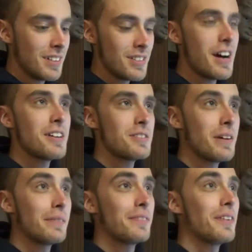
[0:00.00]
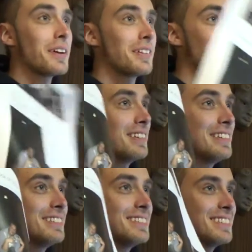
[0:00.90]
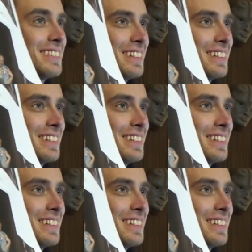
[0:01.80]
Josh, you have to fucking look at this.